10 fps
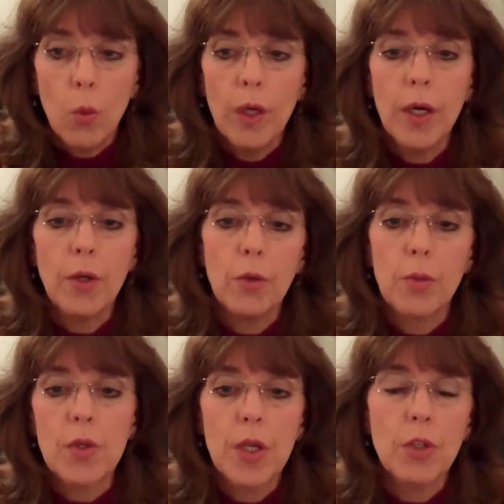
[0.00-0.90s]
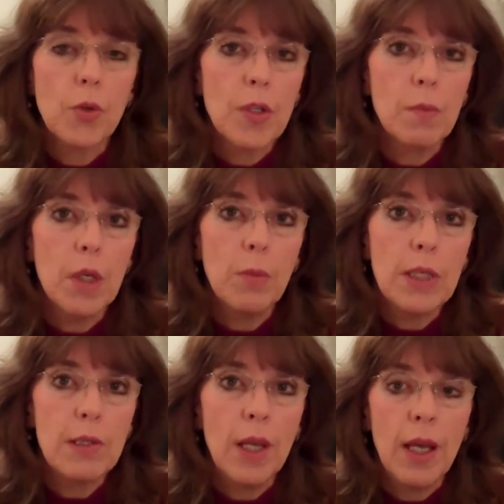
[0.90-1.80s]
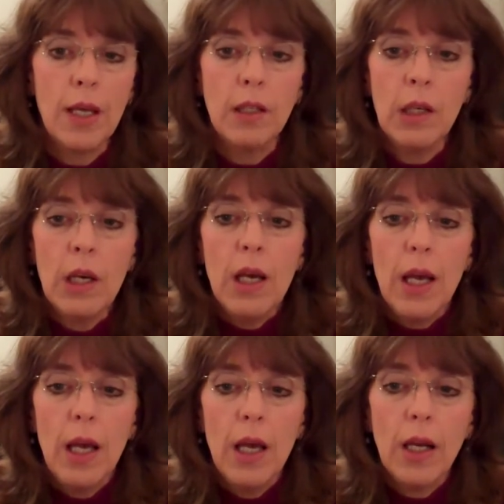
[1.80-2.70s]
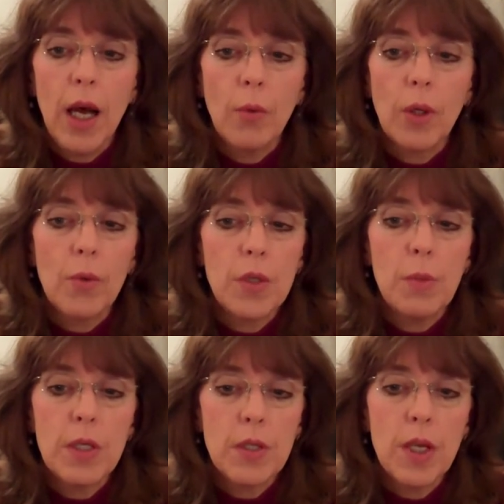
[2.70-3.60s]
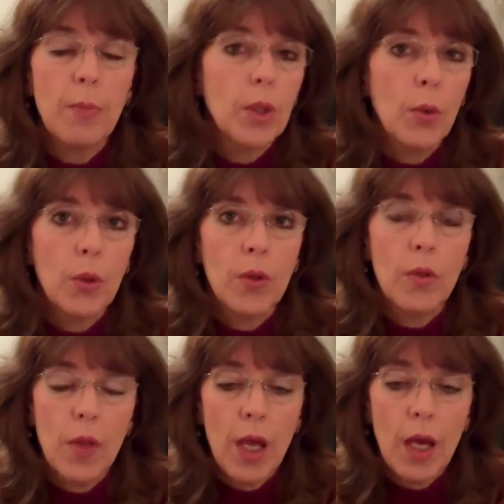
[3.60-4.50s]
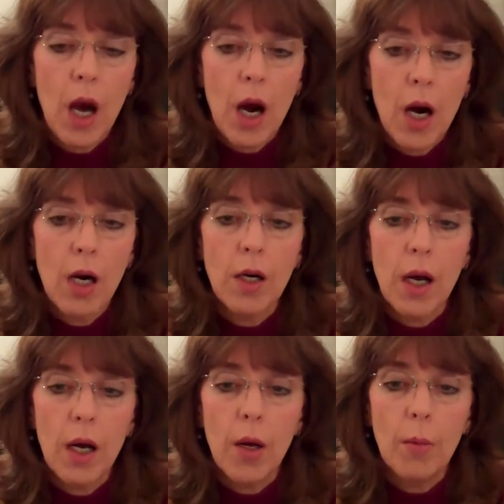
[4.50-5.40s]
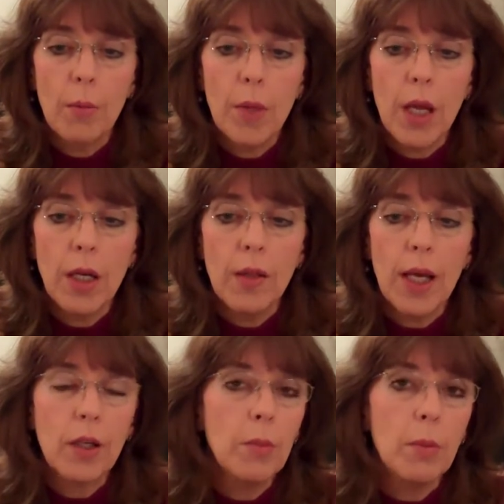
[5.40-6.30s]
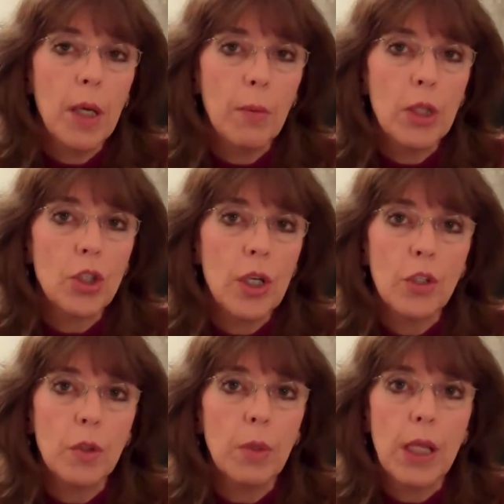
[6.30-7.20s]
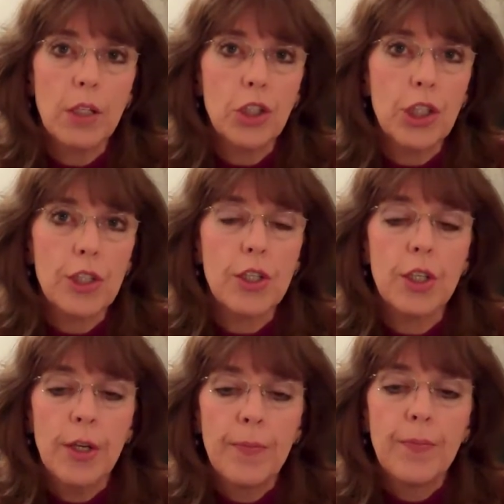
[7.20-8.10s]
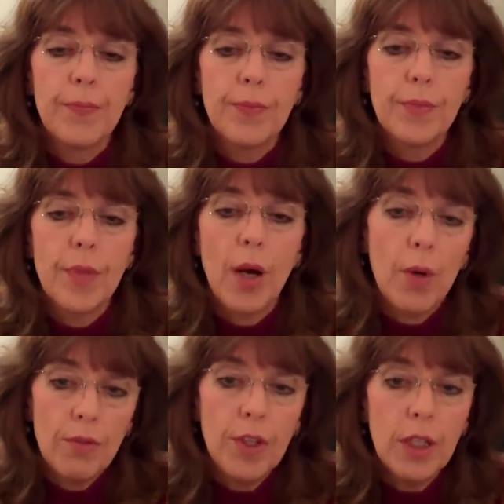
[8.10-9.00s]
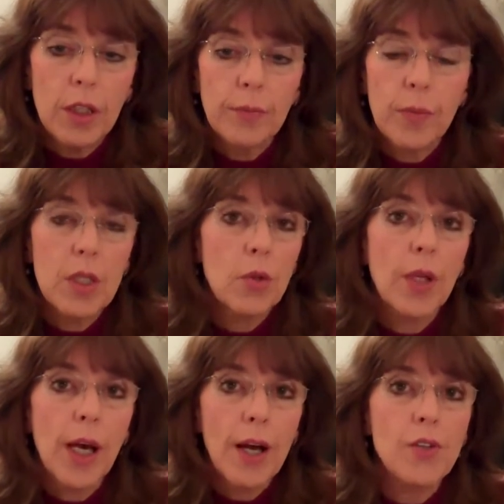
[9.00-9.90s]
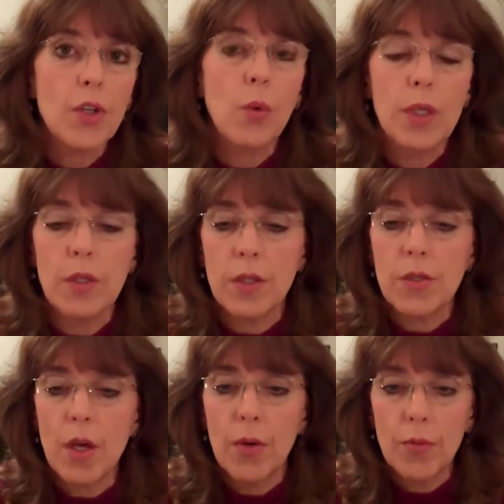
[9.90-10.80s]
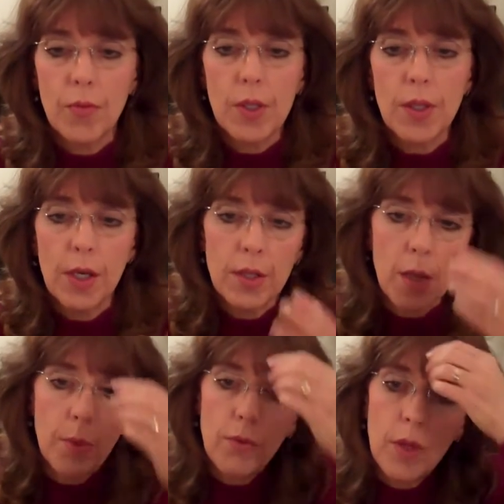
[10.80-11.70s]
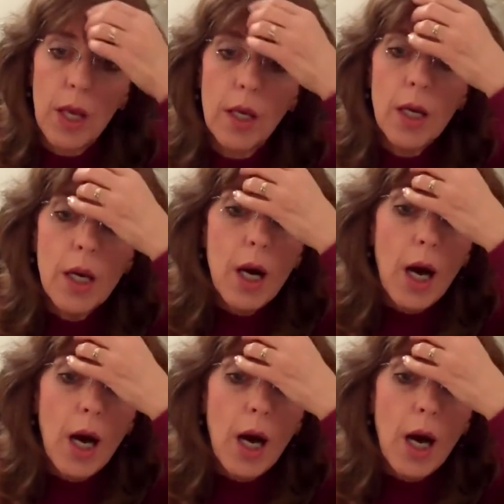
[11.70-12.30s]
100% trust me to be sane, and I will always be a step lower than they are. And that could be my imagination, but that's just how I feel. These are the consequences of this type of thing.